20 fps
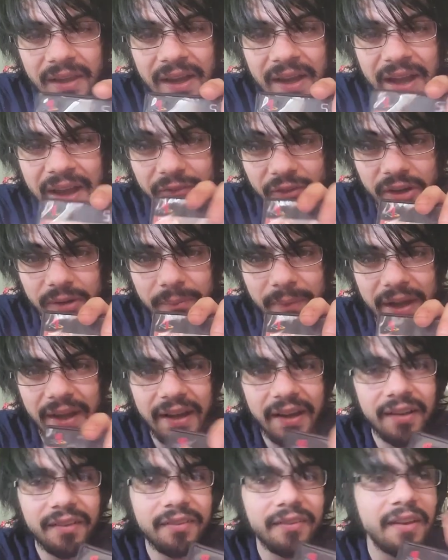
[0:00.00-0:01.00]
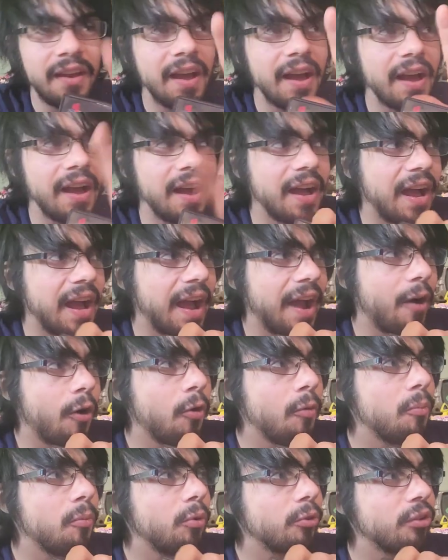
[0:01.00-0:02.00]
have it in my hands. I
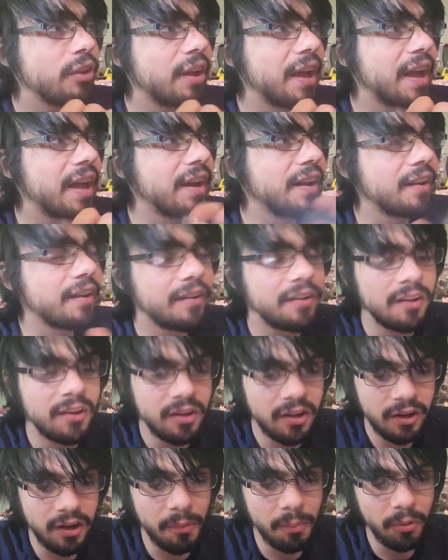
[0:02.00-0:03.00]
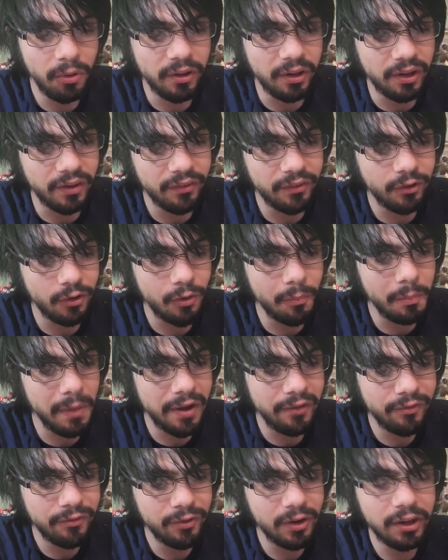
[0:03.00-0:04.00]
almost had it a couple of years ago.
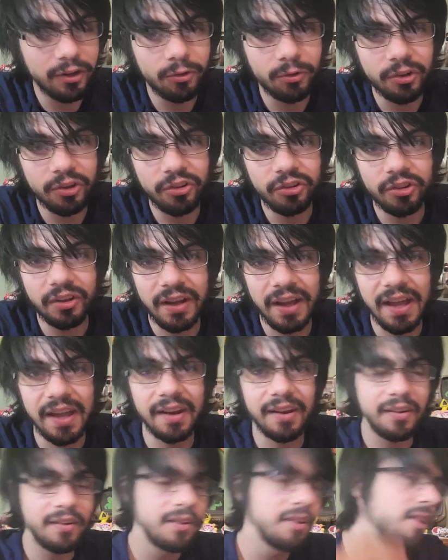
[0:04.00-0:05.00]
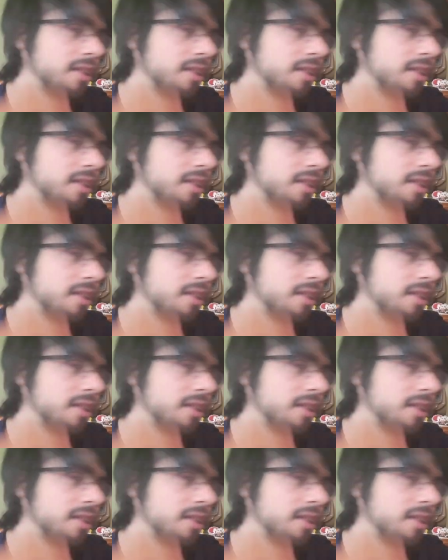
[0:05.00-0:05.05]
My friend Christian had it.